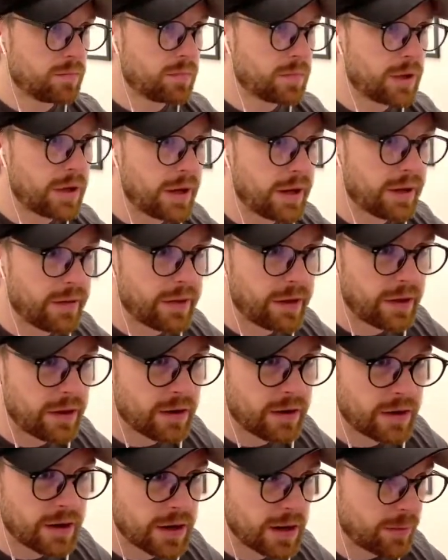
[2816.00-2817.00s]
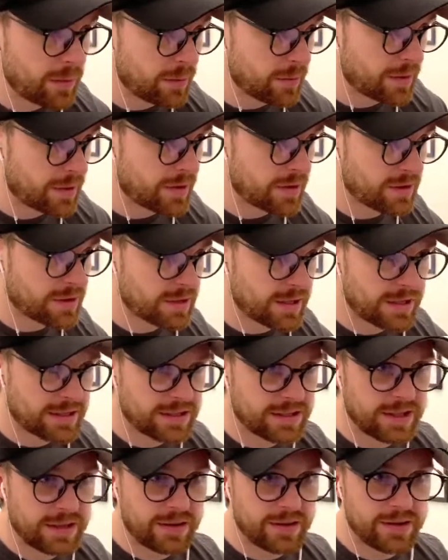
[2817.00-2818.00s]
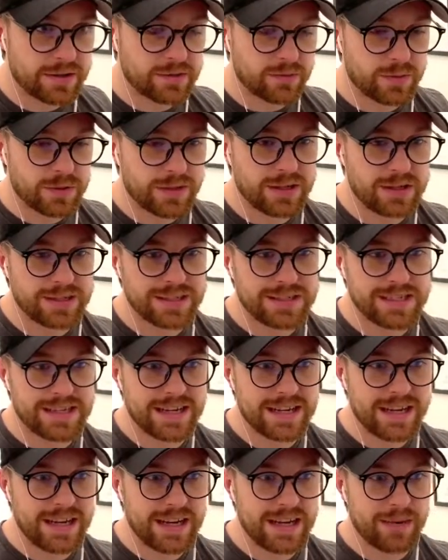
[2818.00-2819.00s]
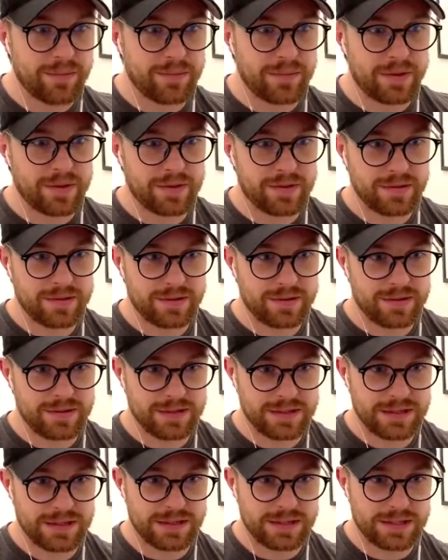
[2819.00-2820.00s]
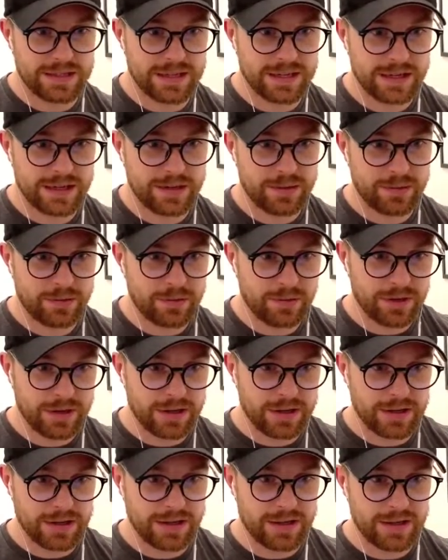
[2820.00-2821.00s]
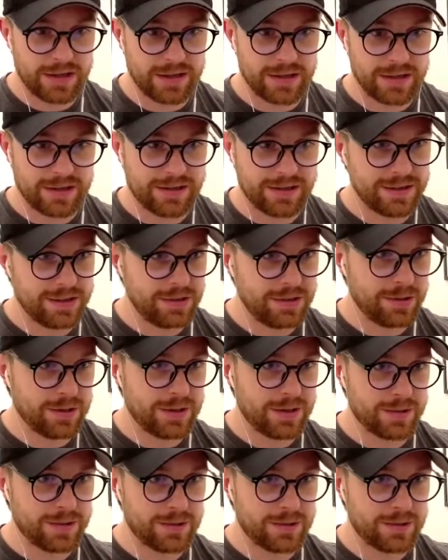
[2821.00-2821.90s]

And they are coming with Cossacks there as well. Damn! This guy really knew how